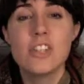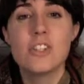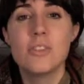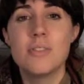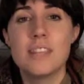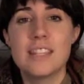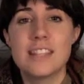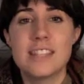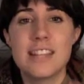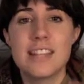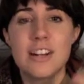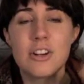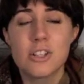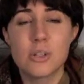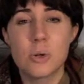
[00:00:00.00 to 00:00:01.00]
to this
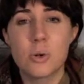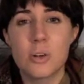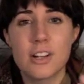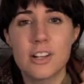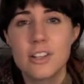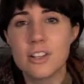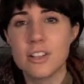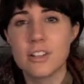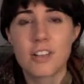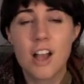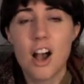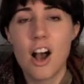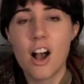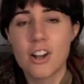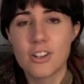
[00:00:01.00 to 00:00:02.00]
territorial
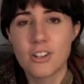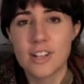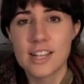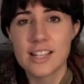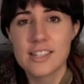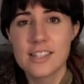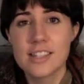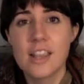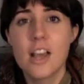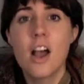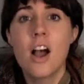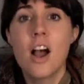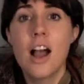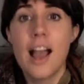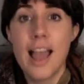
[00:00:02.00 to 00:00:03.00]
Congress
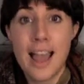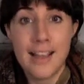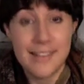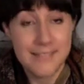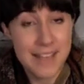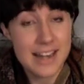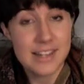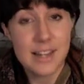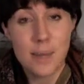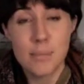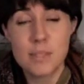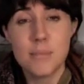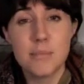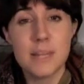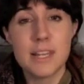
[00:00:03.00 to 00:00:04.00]
end up
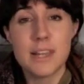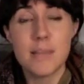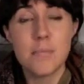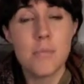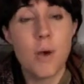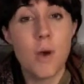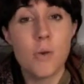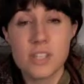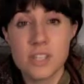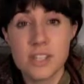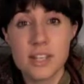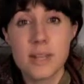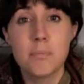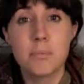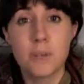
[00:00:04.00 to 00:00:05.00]
to be
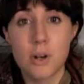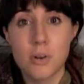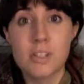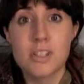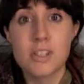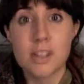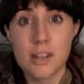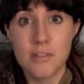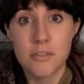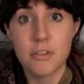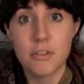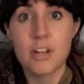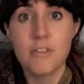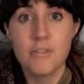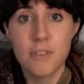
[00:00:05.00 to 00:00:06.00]
mostly
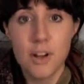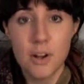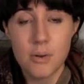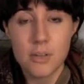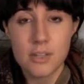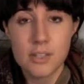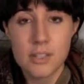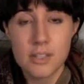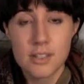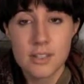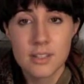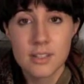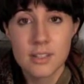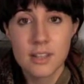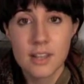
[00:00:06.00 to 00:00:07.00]
pro-slavery folks,
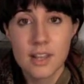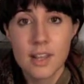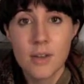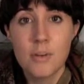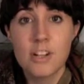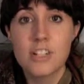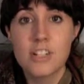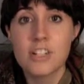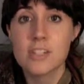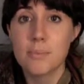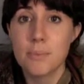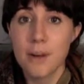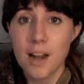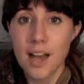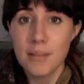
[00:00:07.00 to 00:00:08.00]
which is a
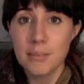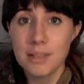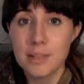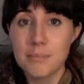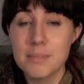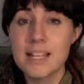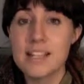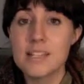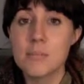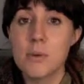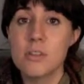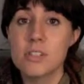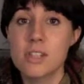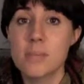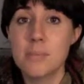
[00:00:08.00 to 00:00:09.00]
problem because
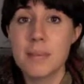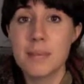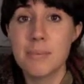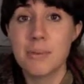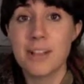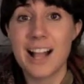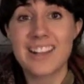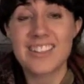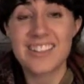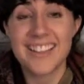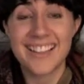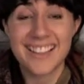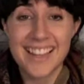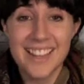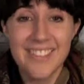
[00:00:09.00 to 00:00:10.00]
most of the people actually
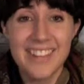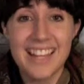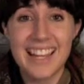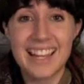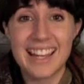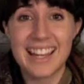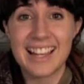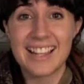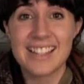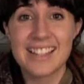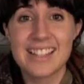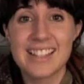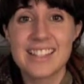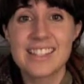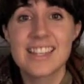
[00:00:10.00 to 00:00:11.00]
living in
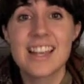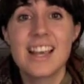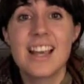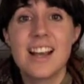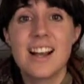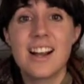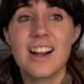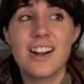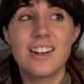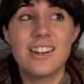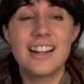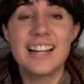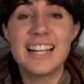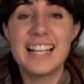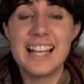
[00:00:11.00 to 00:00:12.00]
Kansas are
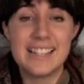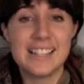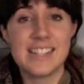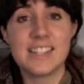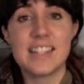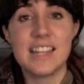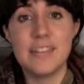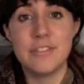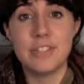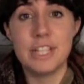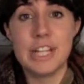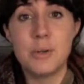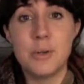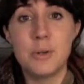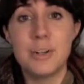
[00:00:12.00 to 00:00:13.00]
against
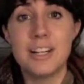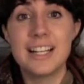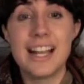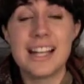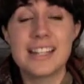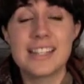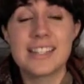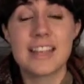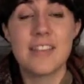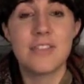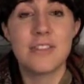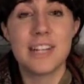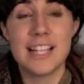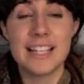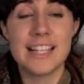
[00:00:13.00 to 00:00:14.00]
slavery, or against
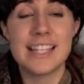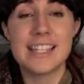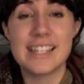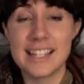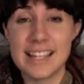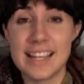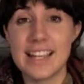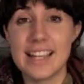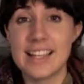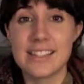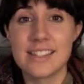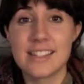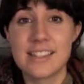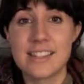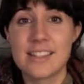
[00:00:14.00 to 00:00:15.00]
slavery at least in
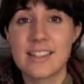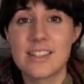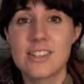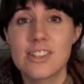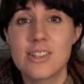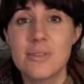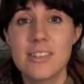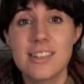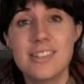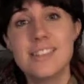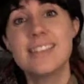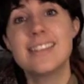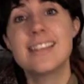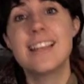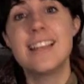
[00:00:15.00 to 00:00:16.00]
Kansas. So this
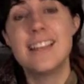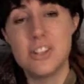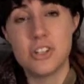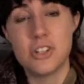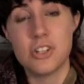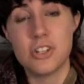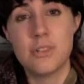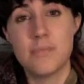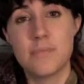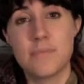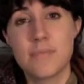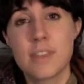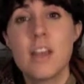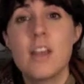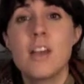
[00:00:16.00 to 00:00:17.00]
is an issue.
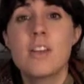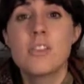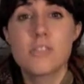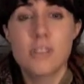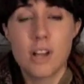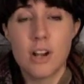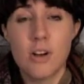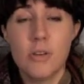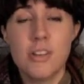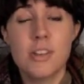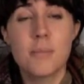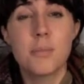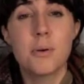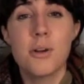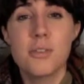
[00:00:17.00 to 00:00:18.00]
So
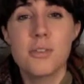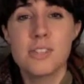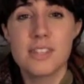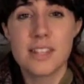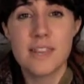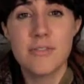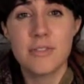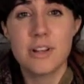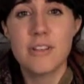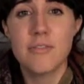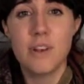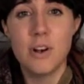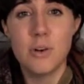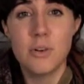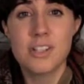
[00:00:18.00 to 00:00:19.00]
the pro-slavery
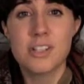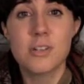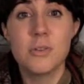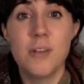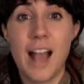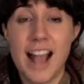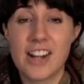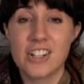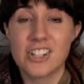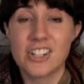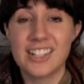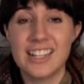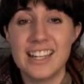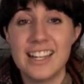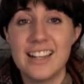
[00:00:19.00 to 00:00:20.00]
folks who
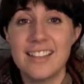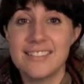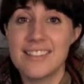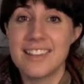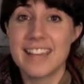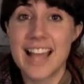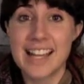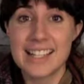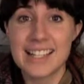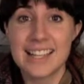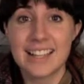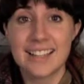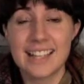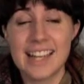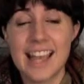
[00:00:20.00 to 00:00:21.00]
actually
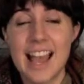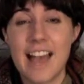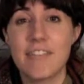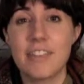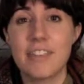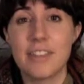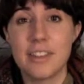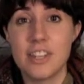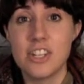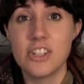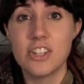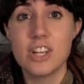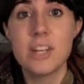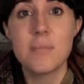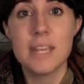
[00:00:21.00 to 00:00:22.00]
technically have the
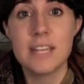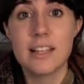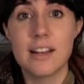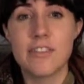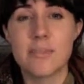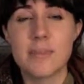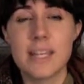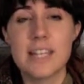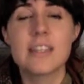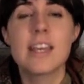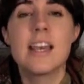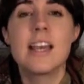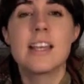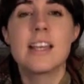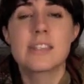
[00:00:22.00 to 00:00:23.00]
legitimate government
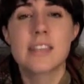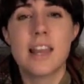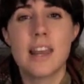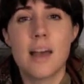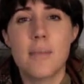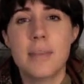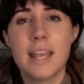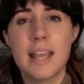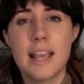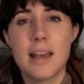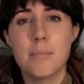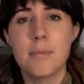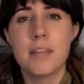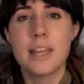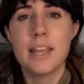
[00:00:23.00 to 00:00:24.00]
set up
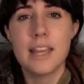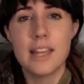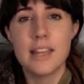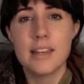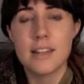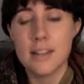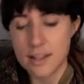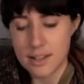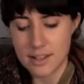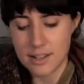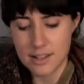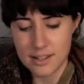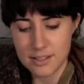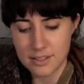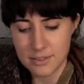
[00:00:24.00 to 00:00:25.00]
camp in,
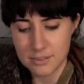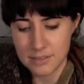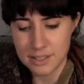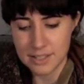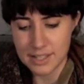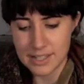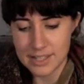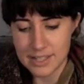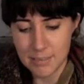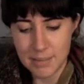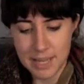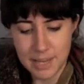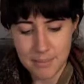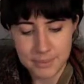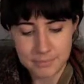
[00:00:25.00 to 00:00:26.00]
where did they set up
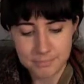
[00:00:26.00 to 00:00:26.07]
camp?